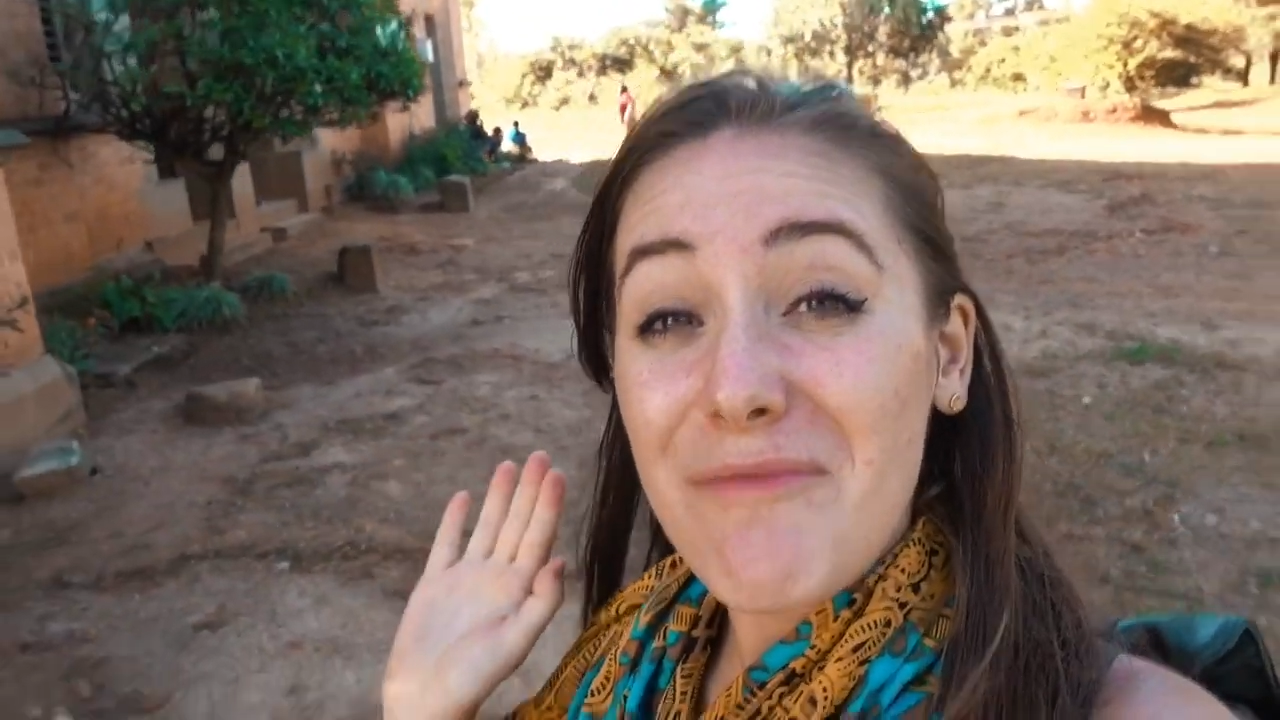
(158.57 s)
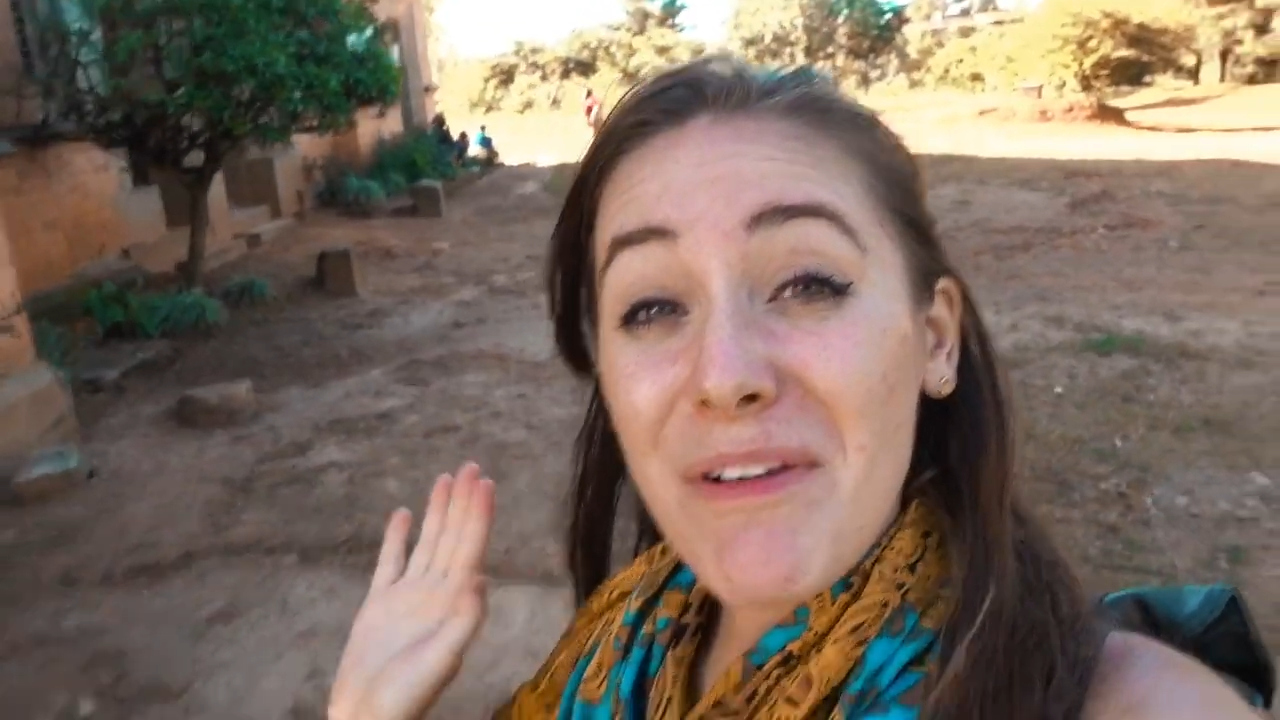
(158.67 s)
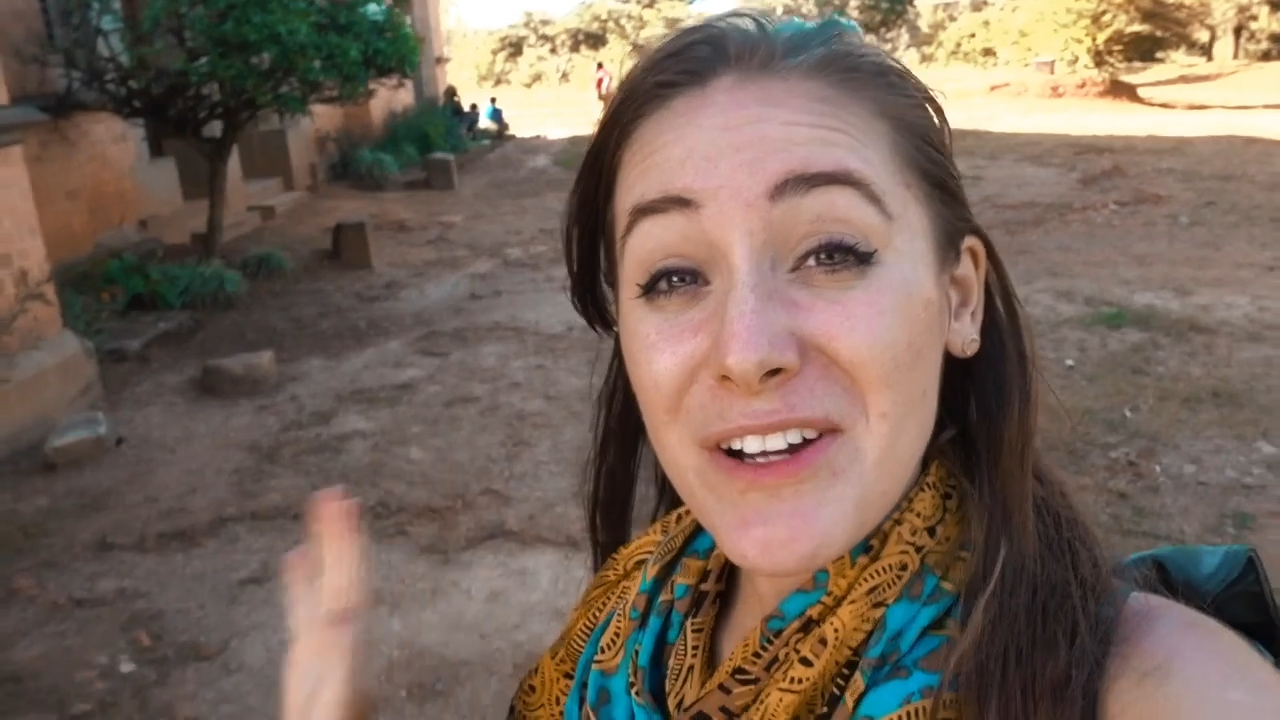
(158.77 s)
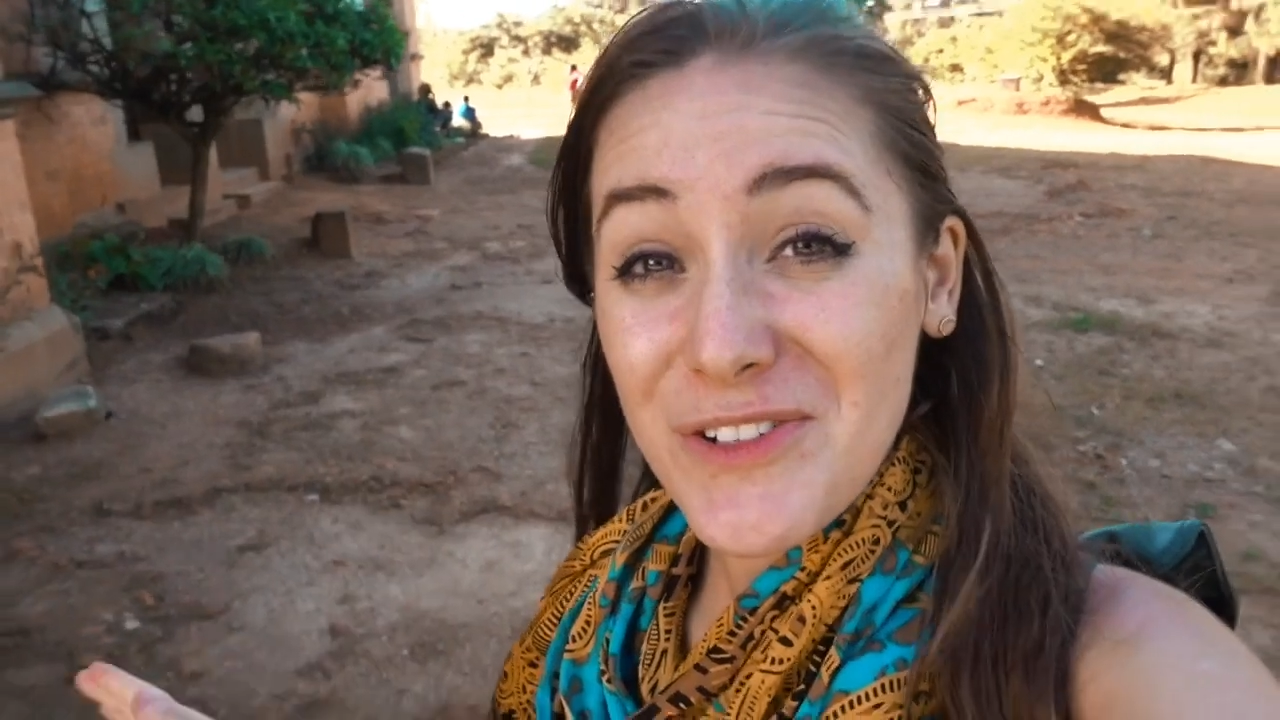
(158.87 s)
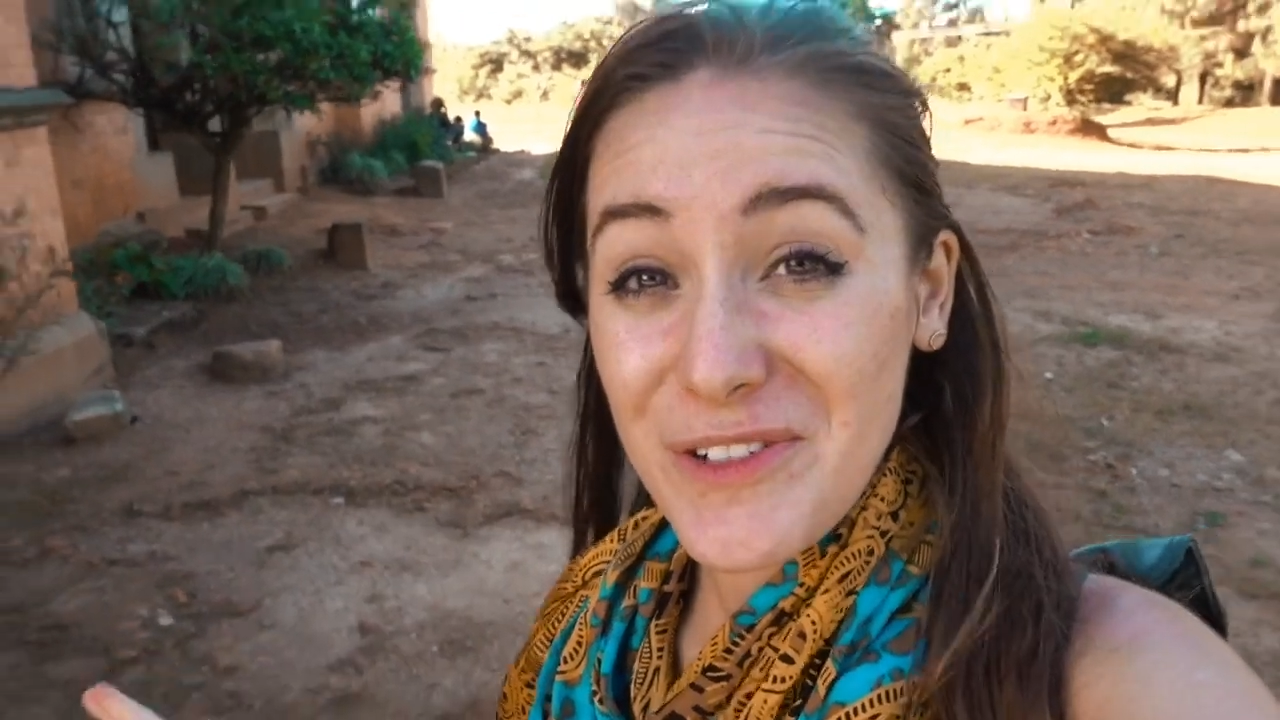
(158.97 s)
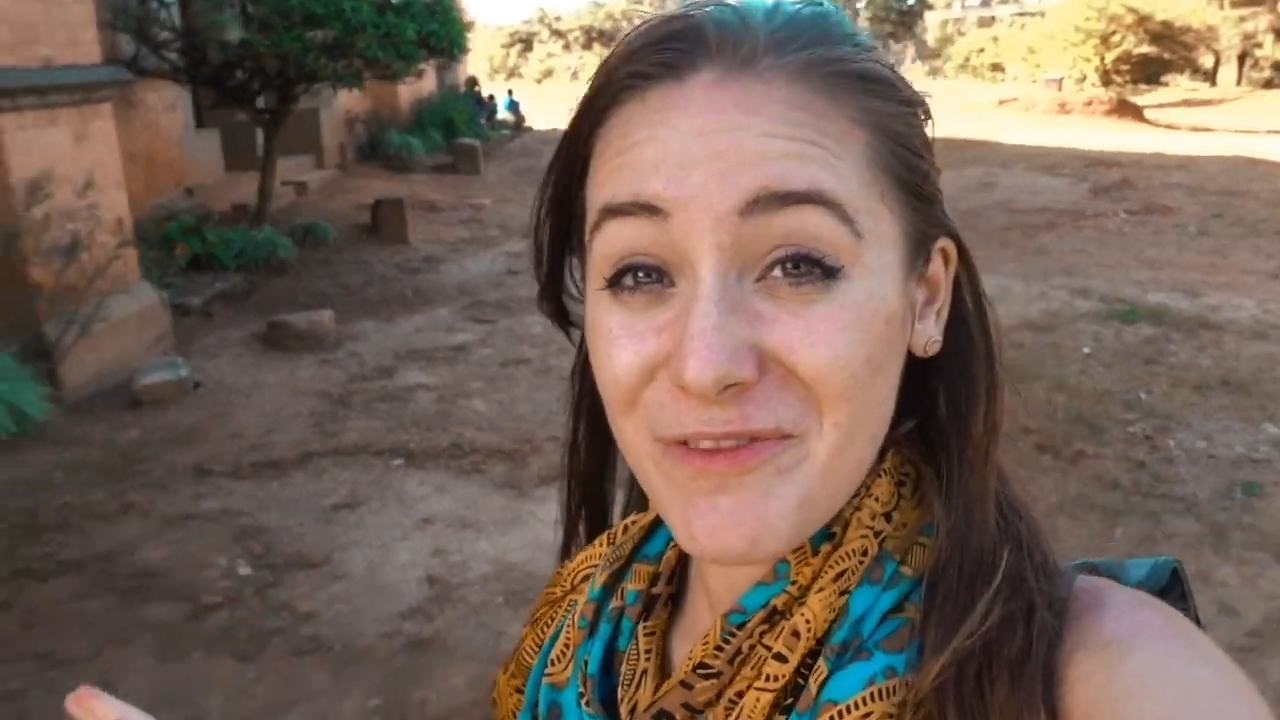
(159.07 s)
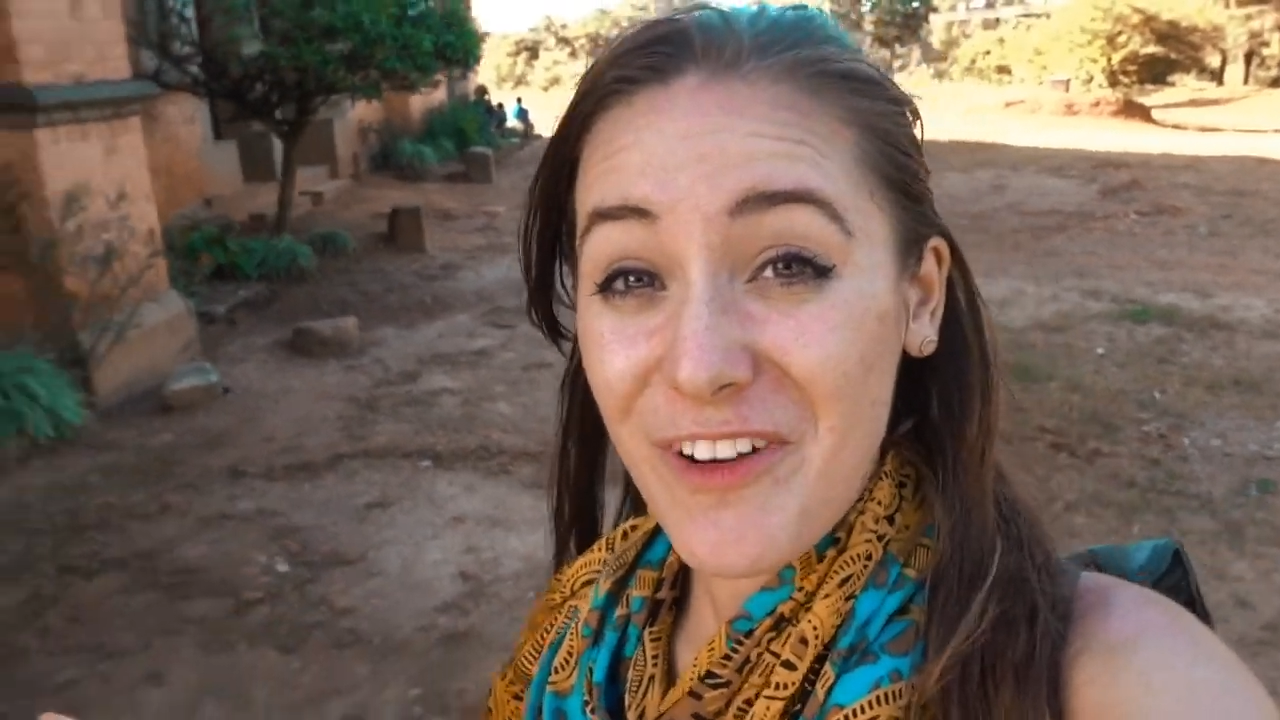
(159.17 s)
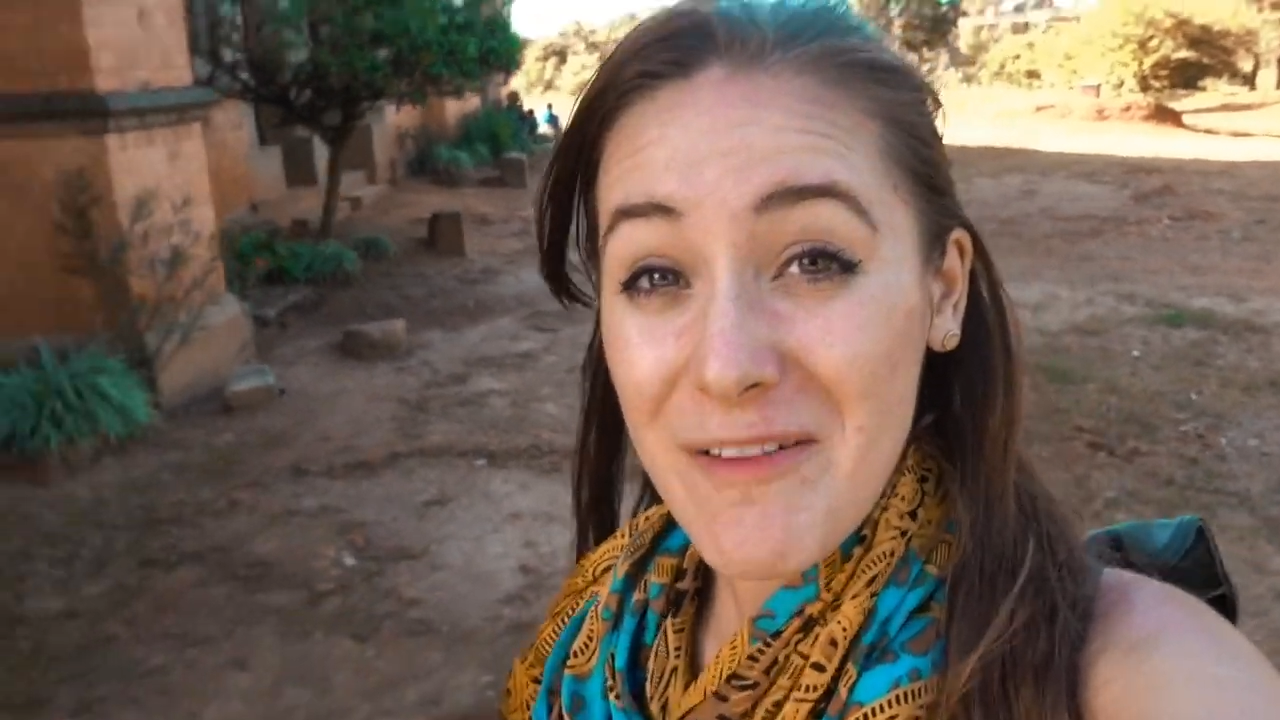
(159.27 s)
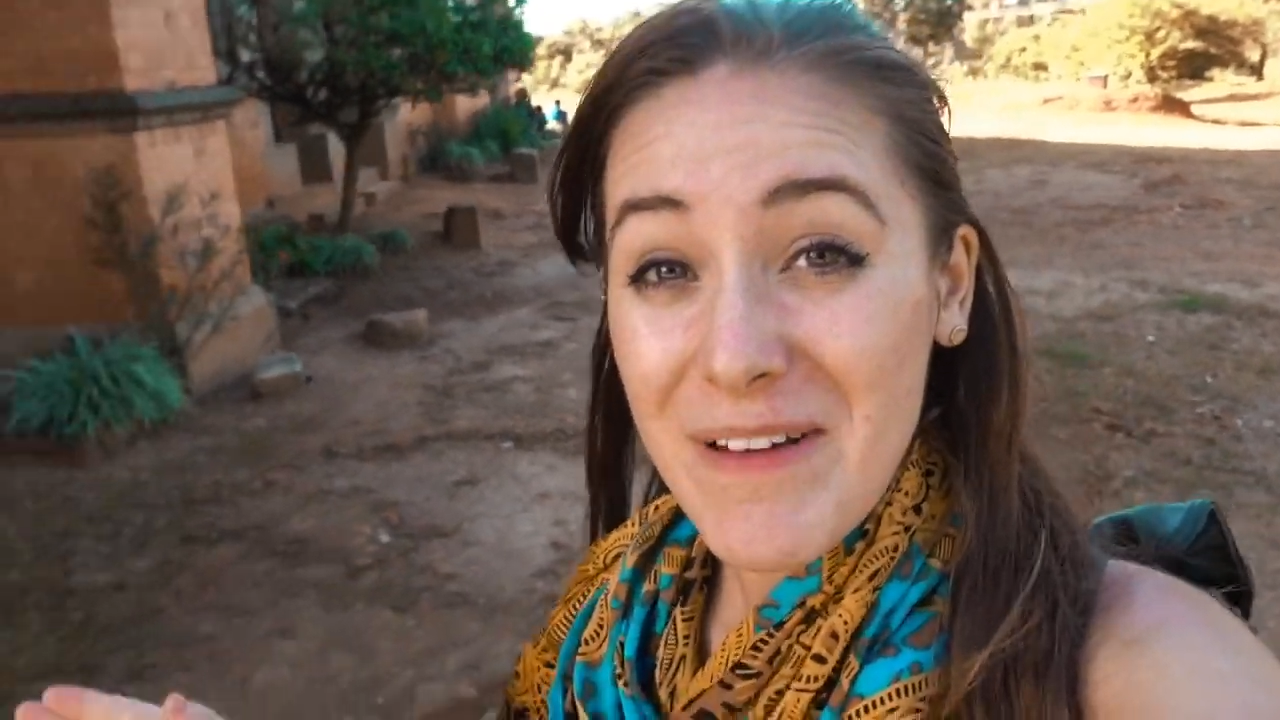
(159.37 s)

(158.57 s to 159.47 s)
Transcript: Mushroom Farm